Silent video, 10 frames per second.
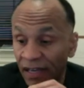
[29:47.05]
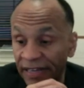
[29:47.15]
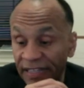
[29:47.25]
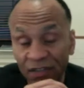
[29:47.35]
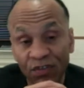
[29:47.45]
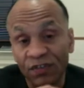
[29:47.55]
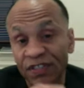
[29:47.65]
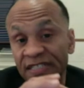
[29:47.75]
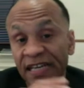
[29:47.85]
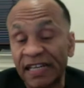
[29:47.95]
And even
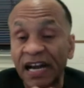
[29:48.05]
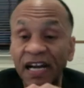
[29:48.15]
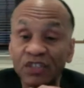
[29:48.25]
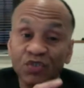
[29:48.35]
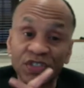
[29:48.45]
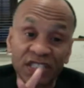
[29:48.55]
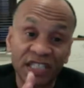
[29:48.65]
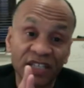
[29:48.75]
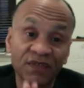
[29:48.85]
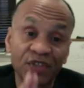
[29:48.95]
if a
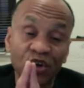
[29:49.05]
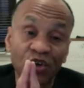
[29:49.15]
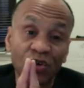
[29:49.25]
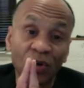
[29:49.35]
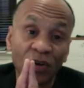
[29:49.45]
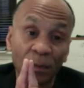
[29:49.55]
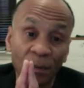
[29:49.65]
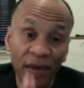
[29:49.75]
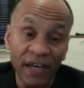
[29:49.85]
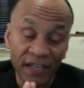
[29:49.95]
psychiatrist gives her
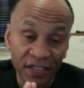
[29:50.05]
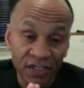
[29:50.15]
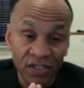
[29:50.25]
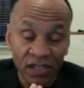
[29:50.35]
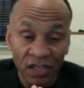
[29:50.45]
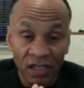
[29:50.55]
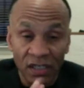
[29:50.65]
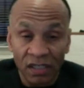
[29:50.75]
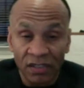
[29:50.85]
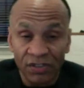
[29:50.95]
meds
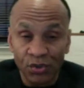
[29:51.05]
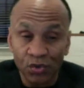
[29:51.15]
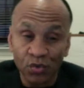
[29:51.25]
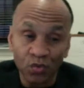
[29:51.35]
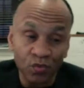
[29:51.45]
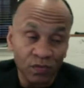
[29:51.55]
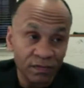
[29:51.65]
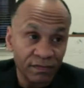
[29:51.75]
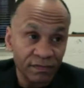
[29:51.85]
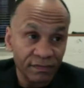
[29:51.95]
to
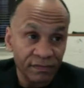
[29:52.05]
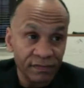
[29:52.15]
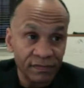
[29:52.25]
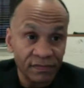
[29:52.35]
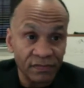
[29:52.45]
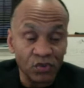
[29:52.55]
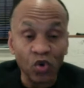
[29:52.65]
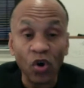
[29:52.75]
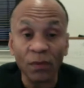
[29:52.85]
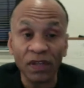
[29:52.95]

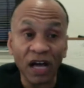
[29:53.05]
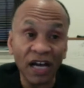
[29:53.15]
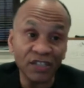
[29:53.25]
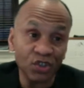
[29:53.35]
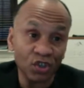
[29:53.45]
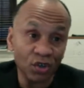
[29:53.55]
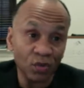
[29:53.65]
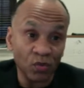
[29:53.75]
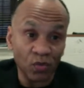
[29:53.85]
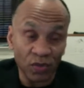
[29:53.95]
normalize
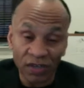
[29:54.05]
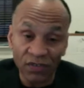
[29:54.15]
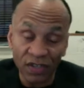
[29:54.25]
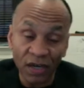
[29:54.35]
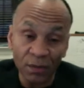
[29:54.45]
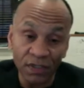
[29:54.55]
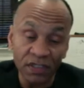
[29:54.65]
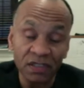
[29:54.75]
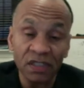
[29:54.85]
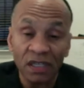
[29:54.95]
her, whatever that
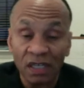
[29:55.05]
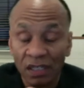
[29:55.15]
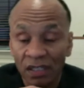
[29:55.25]
means,